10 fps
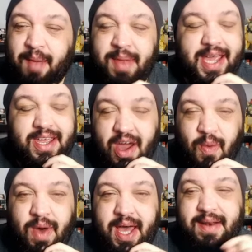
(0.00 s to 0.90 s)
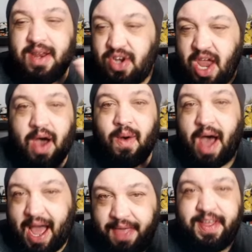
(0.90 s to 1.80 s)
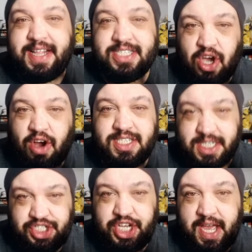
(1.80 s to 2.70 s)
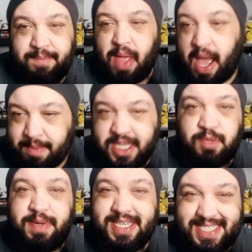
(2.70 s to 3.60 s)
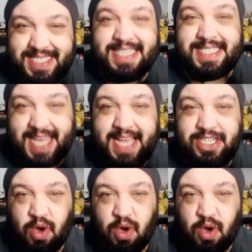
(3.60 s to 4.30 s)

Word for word: And I'm like, you know what? No, I think this card's legit. I'm gonna spend six K